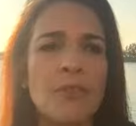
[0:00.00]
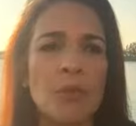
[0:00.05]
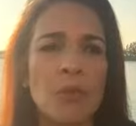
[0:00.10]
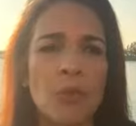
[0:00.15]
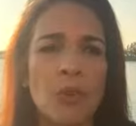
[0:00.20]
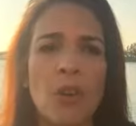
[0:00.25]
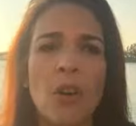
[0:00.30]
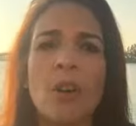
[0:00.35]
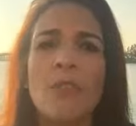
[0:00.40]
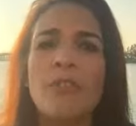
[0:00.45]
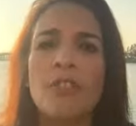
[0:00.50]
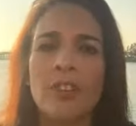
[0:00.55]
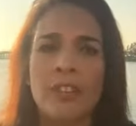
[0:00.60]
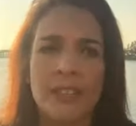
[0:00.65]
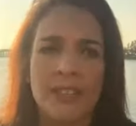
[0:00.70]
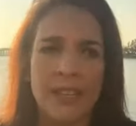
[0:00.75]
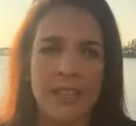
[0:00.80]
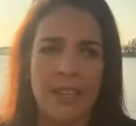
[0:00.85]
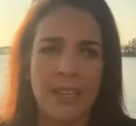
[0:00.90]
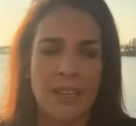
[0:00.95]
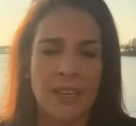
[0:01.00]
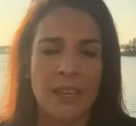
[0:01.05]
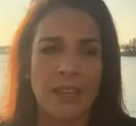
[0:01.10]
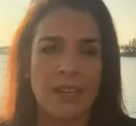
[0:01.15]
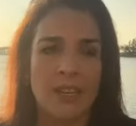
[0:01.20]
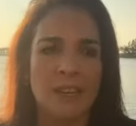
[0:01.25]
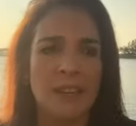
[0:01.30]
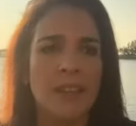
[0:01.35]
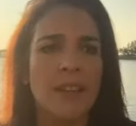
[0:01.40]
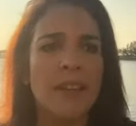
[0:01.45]
for over a
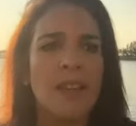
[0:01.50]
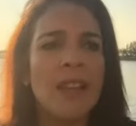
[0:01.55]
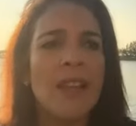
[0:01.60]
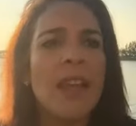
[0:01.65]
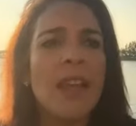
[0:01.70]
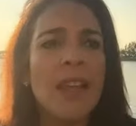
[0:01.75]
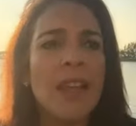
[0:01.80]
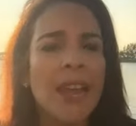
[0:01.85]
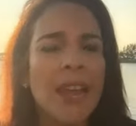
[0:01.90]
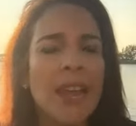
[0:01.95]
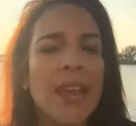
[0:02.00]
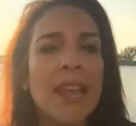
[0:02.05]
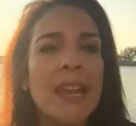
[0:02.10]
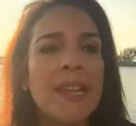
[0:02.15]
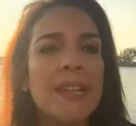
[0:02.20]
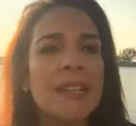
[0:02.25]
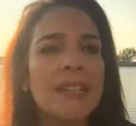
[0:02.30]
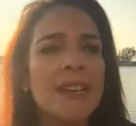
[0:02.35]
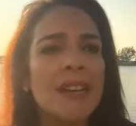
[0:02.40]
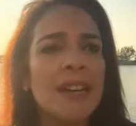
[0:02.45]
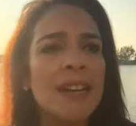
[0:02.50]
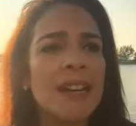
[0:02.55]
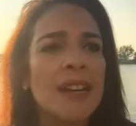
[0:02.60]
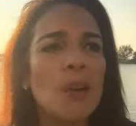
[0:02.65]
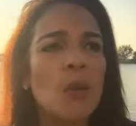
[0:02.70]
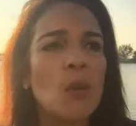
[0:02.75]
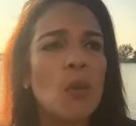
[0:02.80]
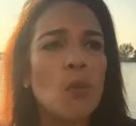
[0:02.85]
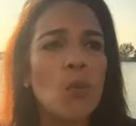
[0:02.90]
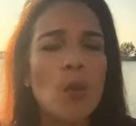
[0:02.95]
decade. And
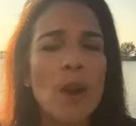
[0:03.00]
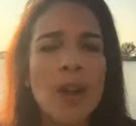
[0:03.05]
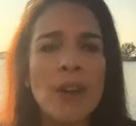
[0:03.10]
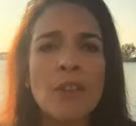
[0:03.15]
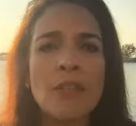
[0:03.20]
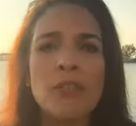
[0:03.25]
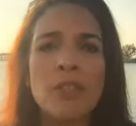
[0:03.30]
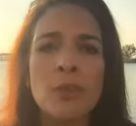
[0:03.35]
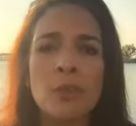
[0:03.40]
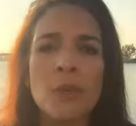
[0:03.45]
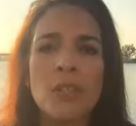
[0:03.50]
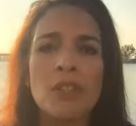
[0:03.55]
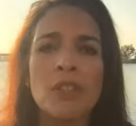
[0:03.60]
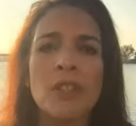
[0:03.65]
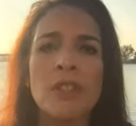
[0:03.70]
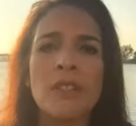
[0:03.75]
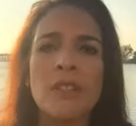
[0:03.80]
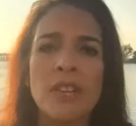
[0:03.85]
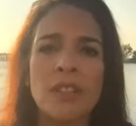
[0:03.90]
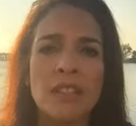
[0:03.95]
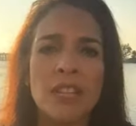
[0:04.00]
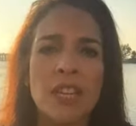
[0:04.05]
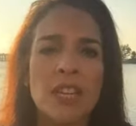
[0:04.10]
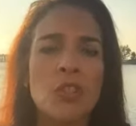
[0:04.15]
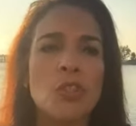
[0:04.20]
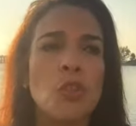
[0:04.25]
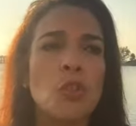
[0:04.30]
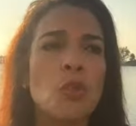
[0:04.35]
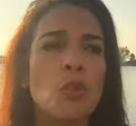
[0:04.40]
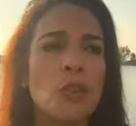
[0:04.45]
one of the reasons that they
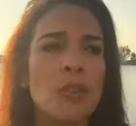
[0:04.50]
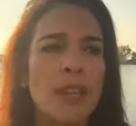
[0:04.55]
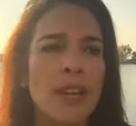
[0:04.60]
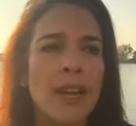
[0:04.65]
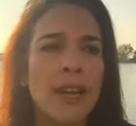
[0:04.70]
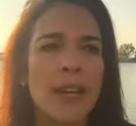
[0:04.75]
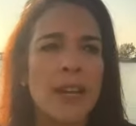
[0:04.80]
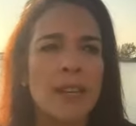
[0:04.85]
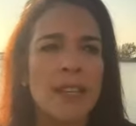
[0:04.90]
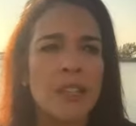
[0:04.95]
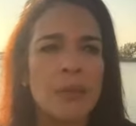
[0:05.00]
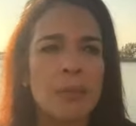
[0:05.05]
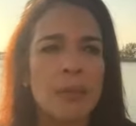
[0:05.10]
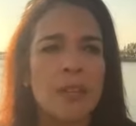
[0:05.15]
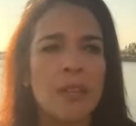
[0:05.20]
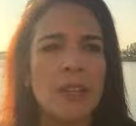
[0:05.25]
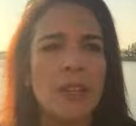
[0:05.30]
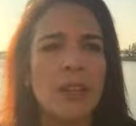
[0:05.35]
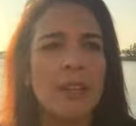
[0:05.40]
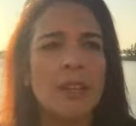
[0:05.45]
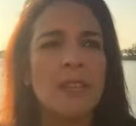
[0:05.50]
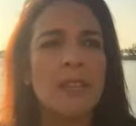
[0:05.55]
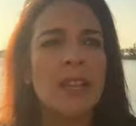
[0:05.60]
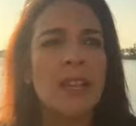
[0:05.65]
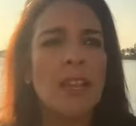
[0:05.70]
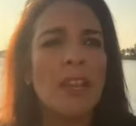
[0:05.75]
do that is because